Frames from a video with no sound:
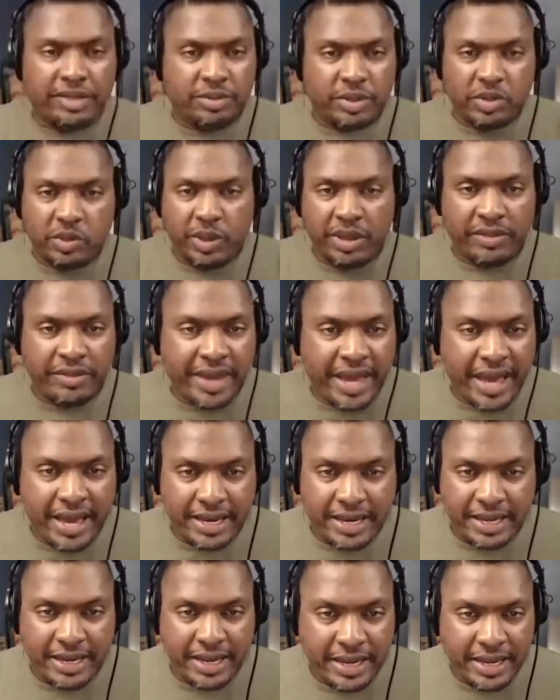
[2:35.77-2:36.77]
between
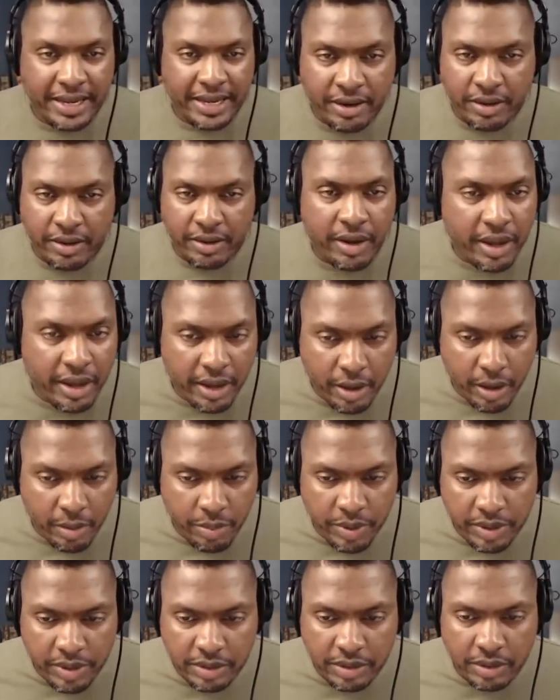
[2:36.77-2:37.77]
that and any other AR
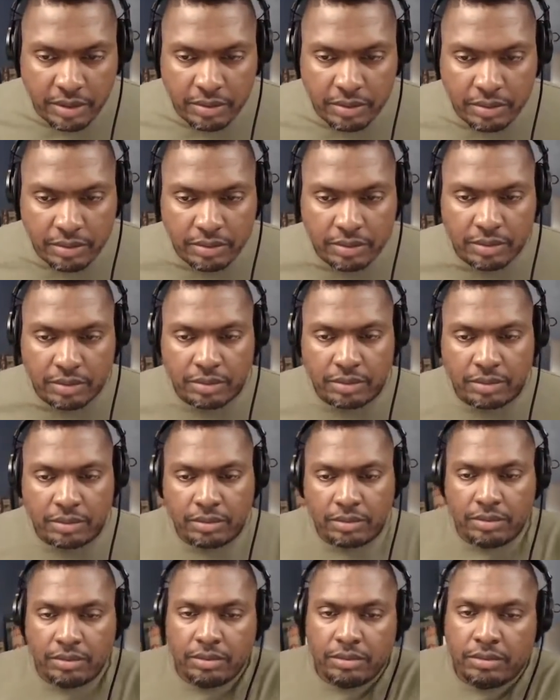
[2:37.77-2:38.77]
pistol.
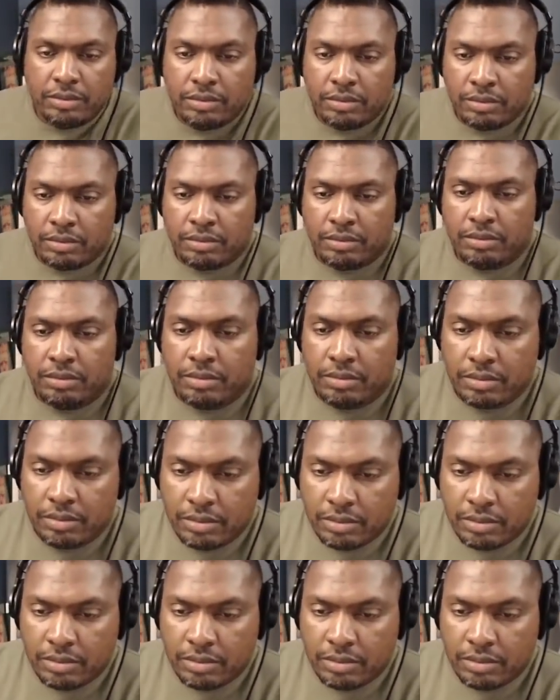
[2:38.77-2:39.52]
Yep.